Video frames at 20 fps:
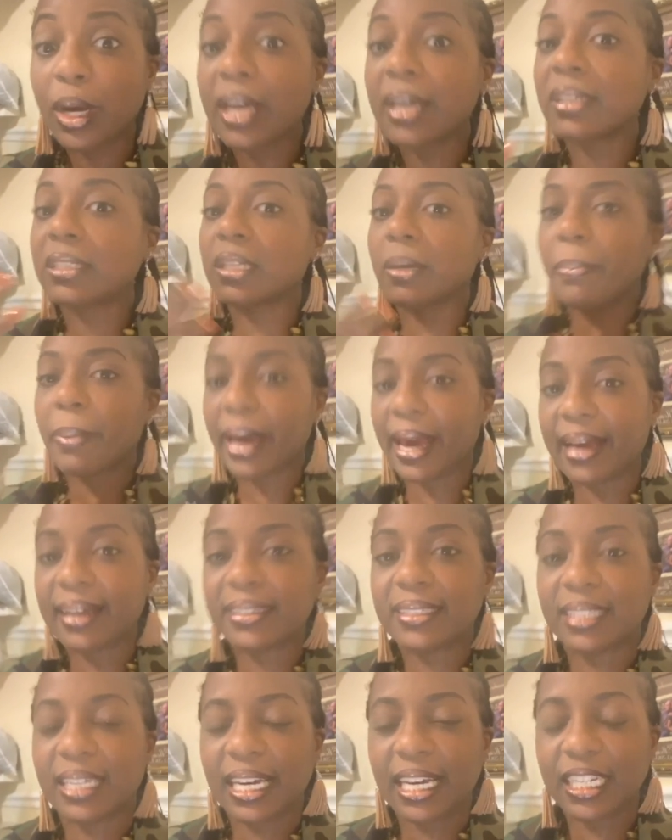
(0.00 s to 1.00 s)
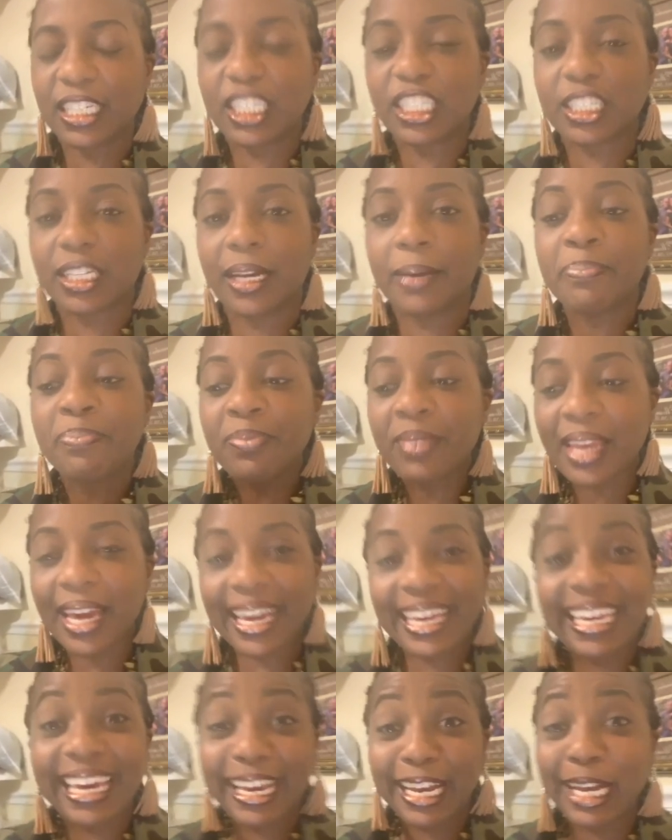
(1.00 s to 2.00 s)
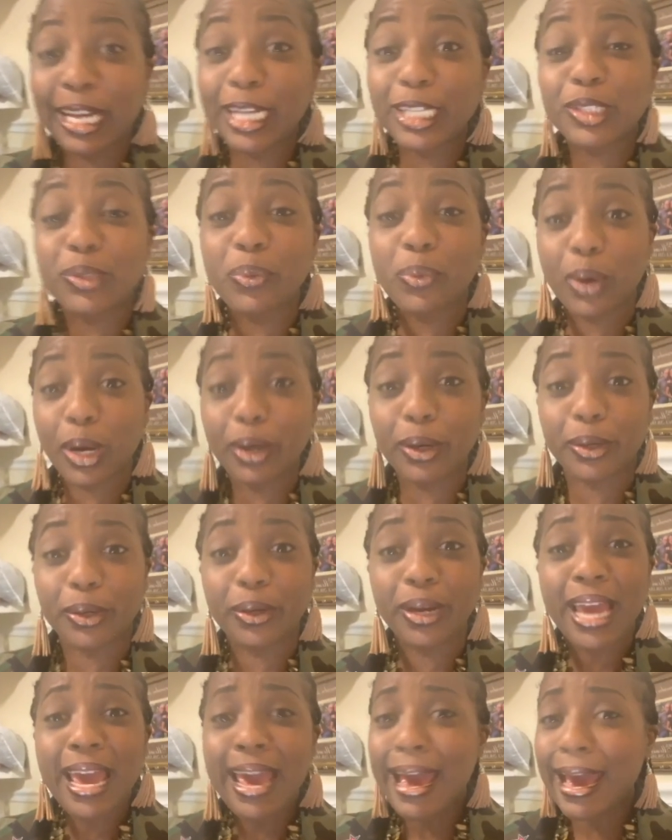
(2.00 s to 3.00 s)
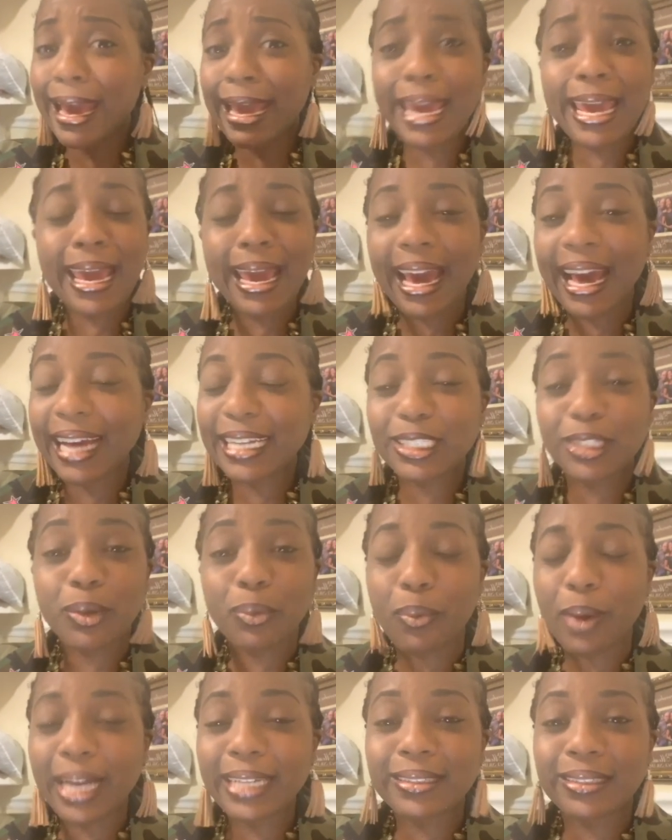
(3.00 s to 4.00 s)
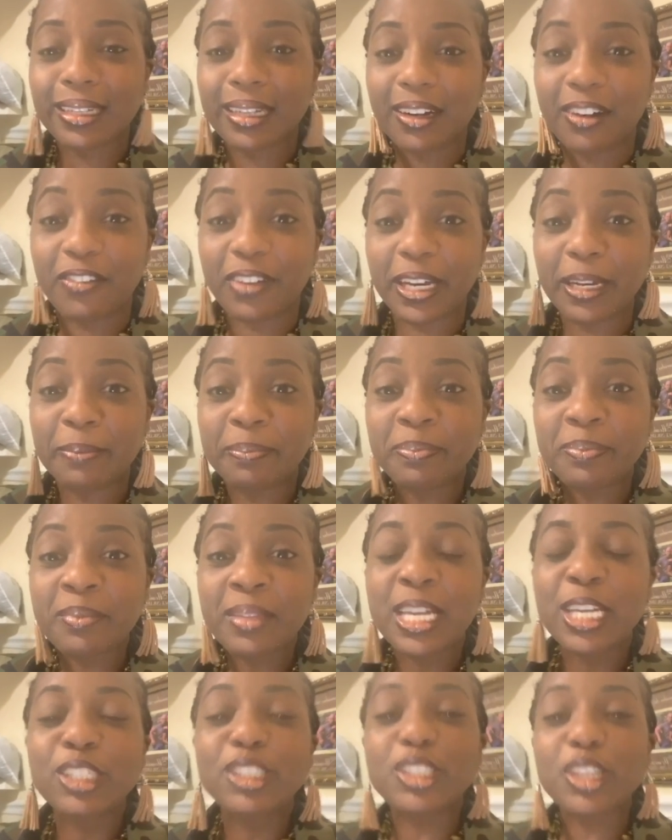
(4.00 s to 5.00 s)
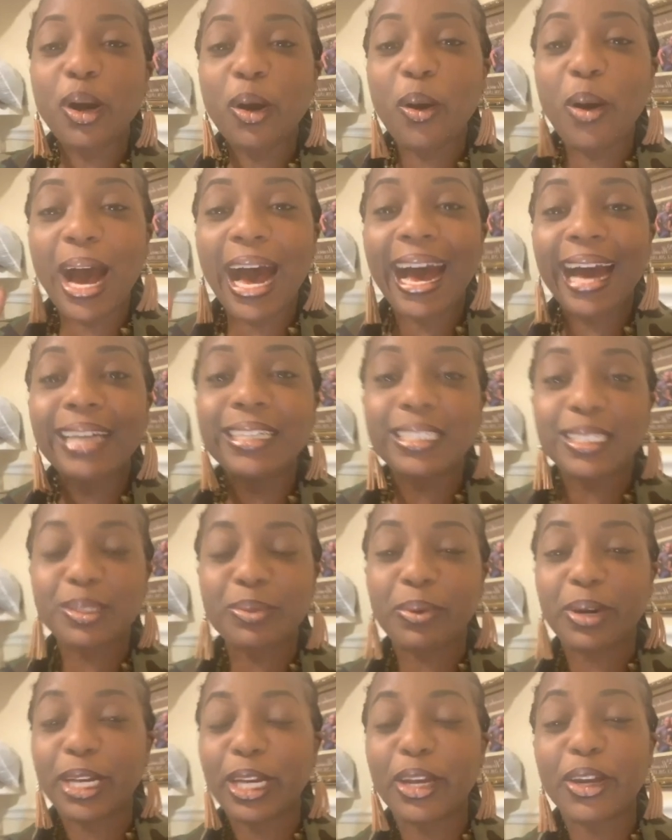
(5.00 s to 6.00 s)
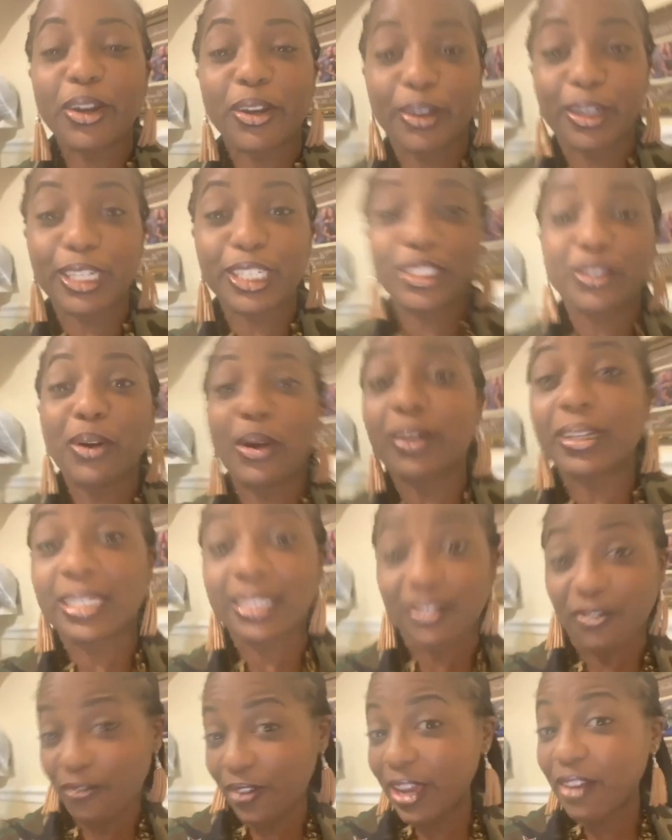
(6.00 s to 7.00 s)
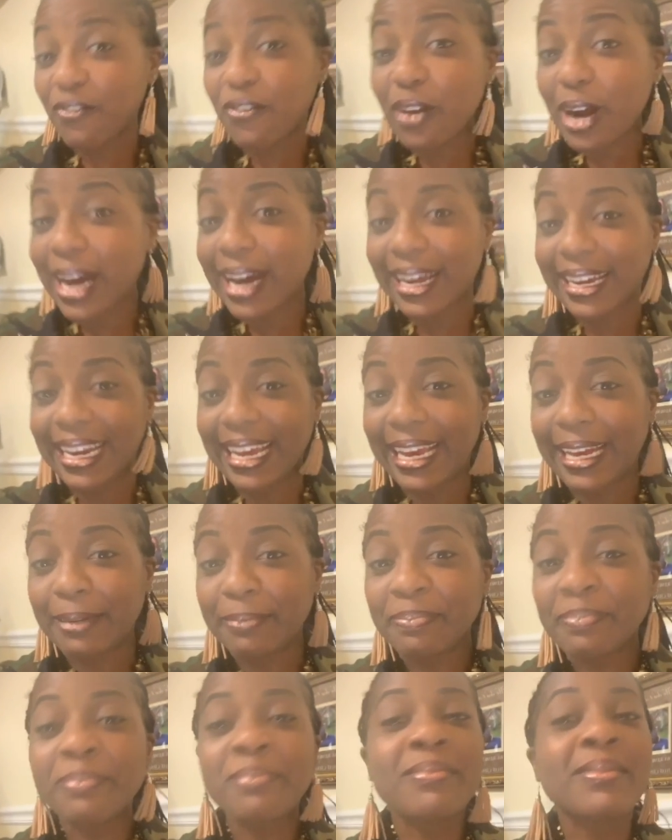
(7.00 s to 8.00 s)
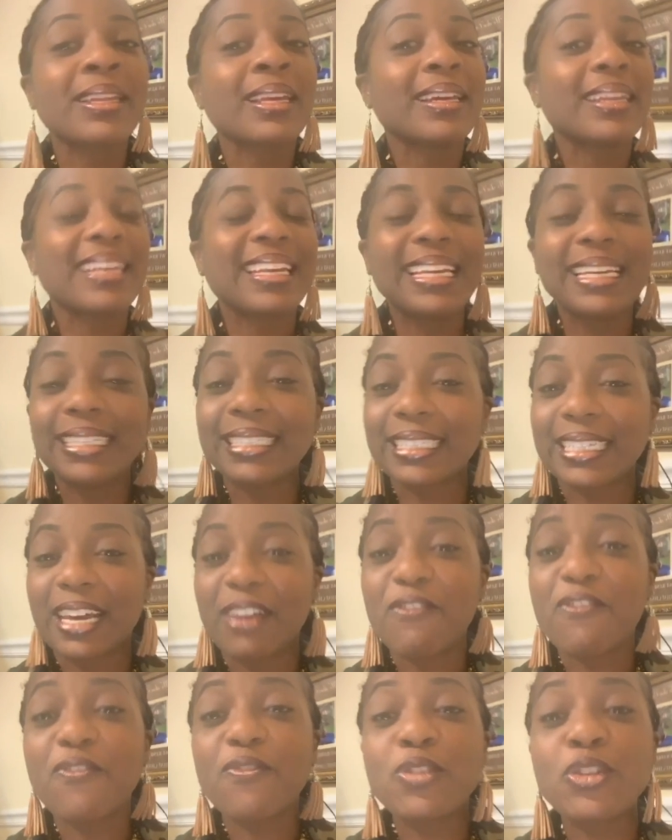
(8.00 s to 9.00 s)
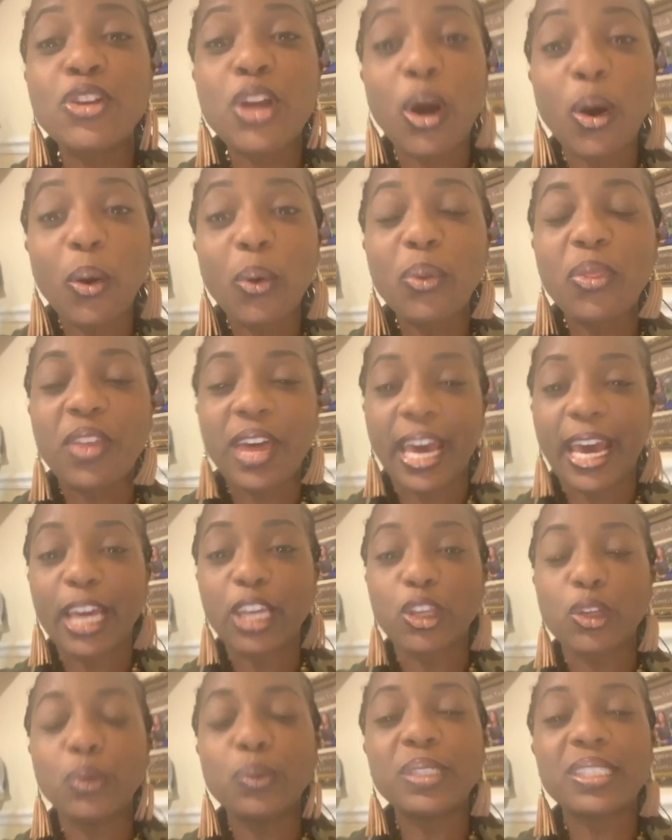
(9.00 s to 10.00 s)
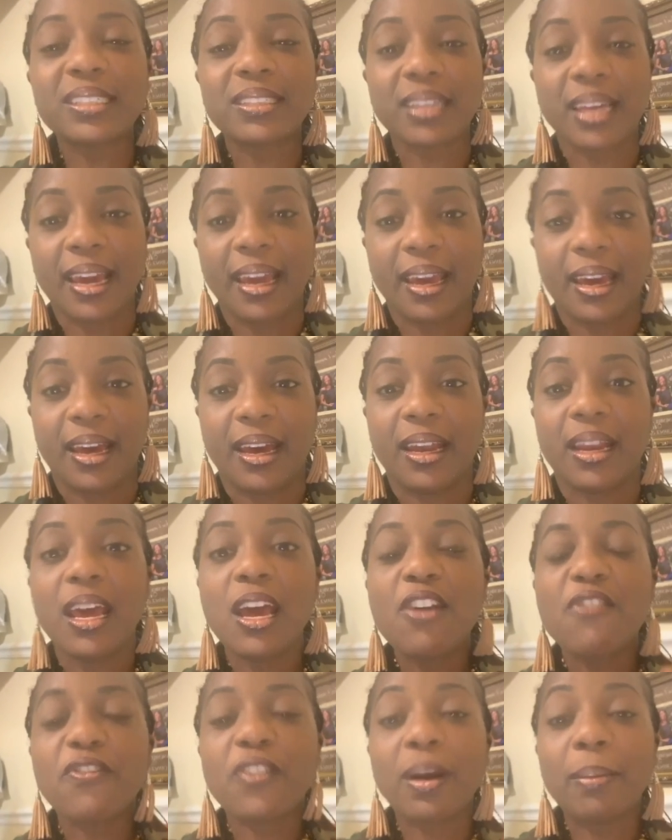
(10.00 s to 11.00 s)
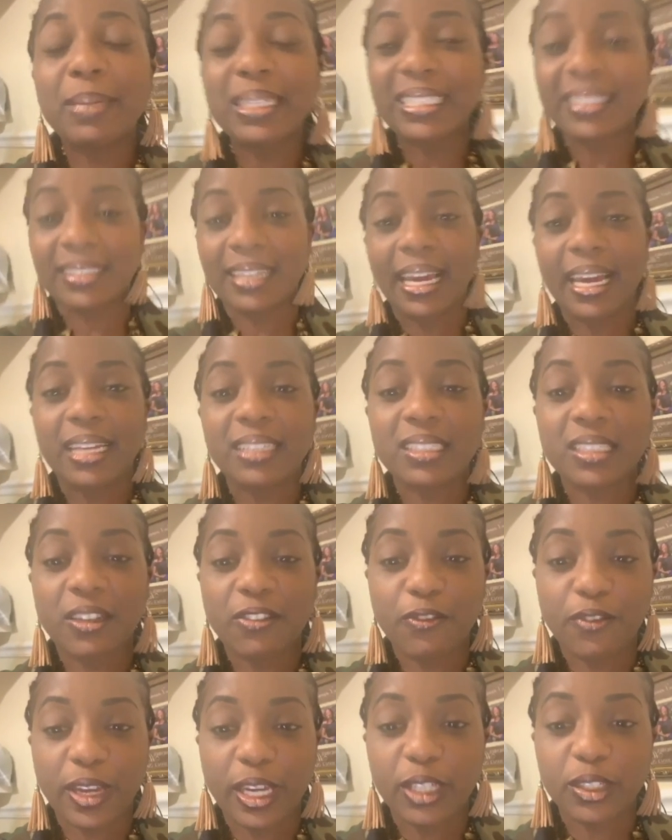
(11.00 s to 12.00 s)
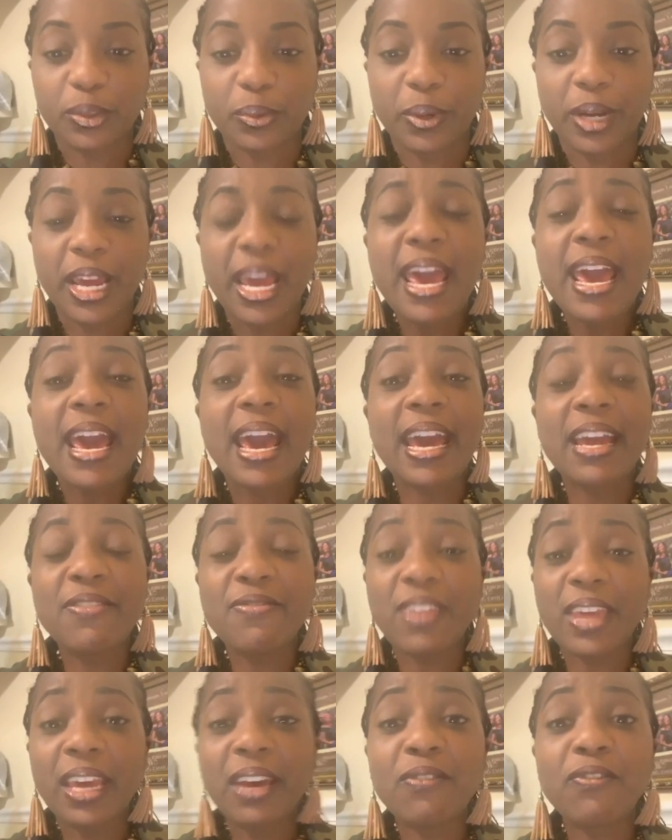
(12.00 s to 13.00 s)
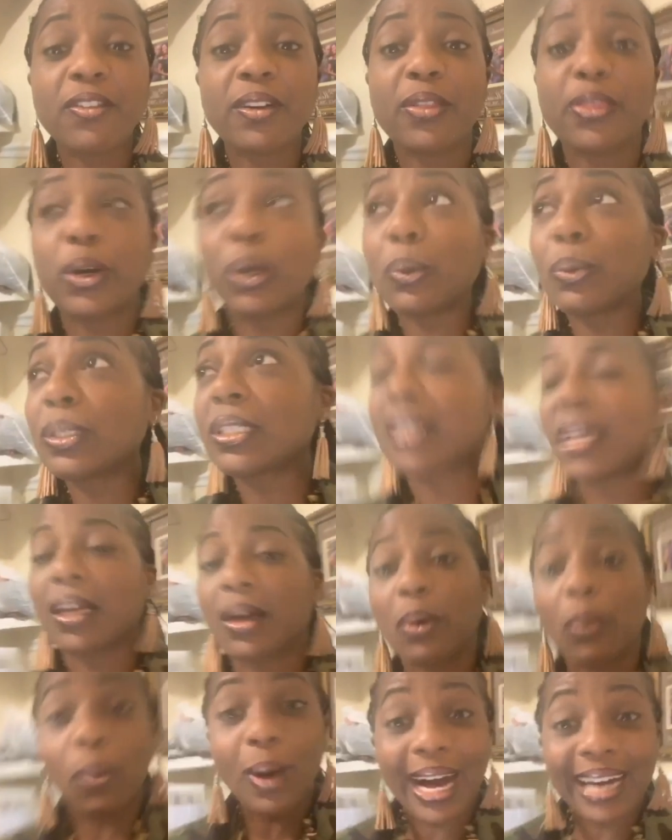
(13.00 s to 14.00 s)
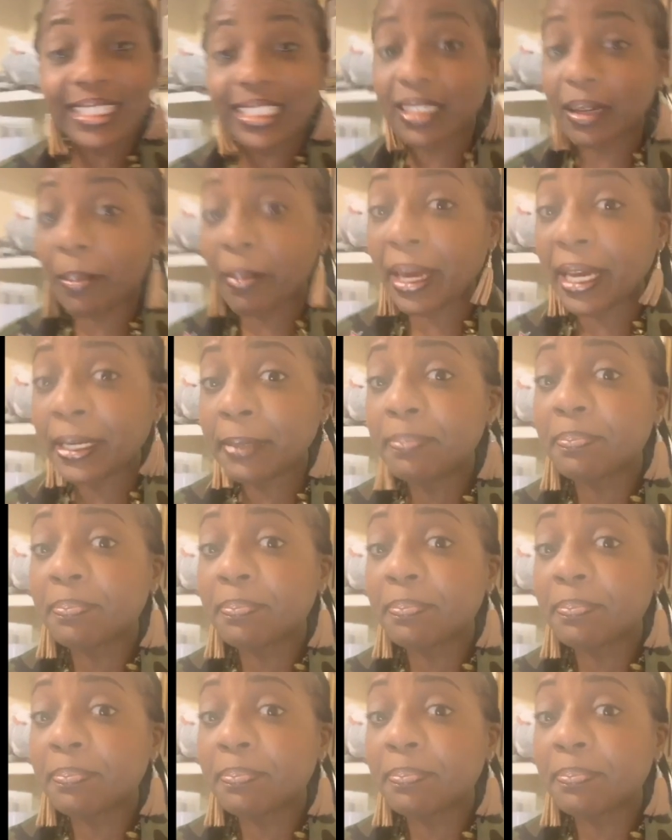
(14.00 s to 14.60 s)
to pay attention and get in his word. And he has the rest of it. So I just want to encourage you on this Fit Friday Listen, know that you stand from a stance of victory. And then for those that are watching me,